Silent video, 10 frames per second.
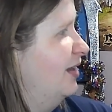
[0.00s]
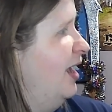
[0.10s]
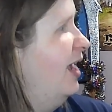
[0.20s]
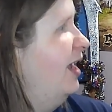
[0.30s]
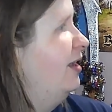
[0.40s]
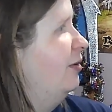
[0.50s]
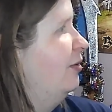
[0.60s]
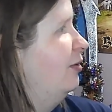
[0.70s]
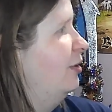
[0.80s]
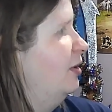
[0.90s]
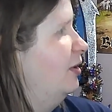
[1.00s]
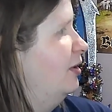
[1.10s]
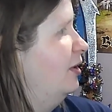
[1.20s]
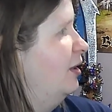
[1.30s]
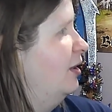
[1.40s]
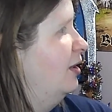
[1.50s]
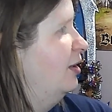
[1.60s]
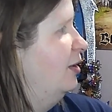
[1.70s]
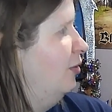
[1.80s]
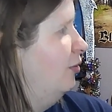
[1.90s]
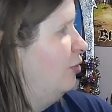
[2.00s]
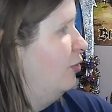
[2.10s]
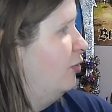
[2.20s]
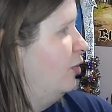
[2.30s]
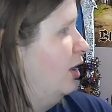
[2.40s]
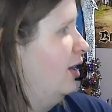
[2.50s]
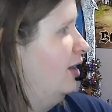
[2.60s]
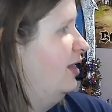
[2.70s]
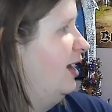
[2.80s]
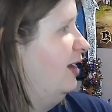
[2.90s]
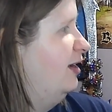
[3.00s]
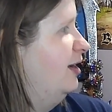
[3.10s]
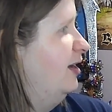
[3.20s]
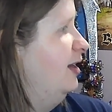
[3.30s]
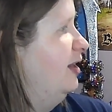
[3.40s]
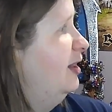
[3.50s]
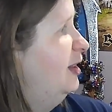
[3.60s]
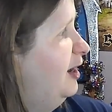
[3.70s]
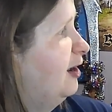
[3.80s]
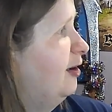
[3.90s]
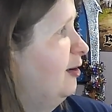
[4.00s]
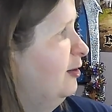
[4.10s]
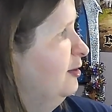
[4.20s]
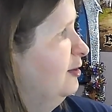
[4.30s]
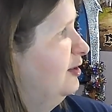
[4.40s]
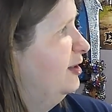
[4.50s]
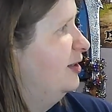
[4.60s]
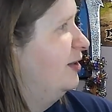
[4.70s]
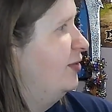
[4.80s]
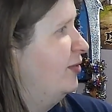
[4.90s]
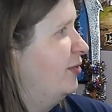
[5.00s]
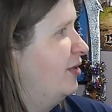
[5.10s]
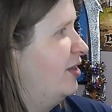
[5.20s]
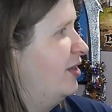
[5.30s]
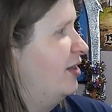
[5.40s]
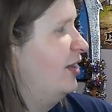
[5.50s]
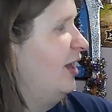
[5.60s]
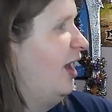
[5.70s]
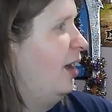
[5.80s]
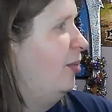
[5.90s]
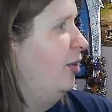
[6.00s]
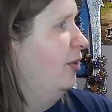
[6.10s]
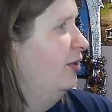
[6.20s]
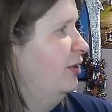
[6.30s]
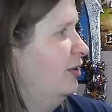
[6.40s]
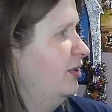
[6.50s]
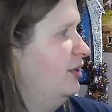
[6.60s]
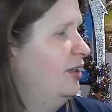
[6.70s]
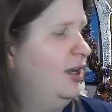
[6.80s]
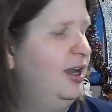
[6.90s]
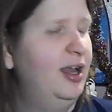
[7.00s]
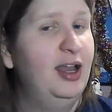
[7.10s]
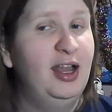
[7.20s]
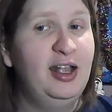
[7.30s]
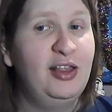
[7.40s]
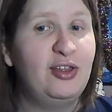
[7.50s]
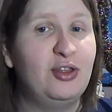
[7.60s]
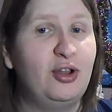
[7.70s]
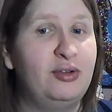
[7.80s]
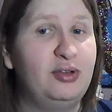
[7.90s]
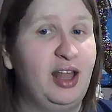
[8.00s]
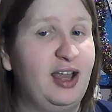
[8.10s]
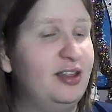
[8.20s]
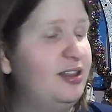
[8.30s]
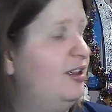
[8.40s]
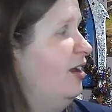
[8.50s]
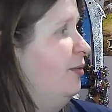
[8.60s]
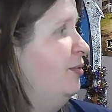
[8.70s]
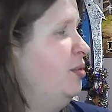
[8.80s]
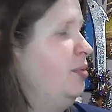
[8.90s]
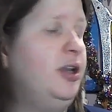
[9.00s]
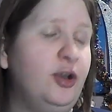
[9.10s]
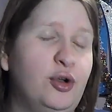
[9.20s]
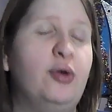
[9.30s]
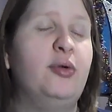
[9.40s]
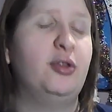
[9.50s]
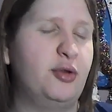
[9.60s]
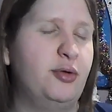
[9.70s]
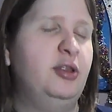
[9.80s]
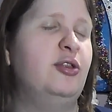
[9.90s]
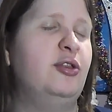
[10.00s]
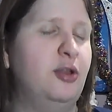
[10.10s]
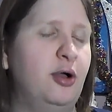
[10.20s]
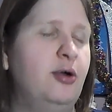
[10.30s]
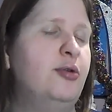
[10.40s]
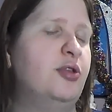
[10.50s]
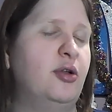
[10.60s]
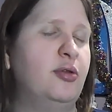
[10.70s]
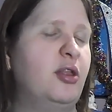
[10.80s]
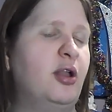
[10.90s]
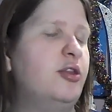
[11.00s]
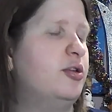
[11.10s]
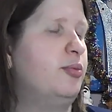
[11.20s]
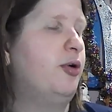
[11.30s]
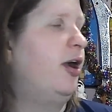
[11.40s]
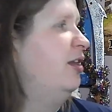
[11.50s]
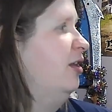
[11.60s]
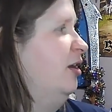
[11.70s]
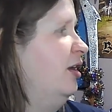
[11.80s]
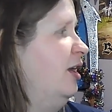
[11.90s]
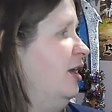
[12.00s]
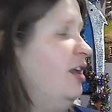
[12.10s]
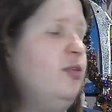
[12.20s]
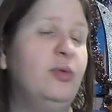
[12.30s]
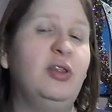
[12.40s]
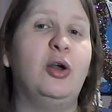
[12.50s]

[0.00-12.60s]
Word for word: Hey, don't you claw at that. There. Silly animal. It snowed last night, which we knew it was going to snow, so it's not surprising. And it's really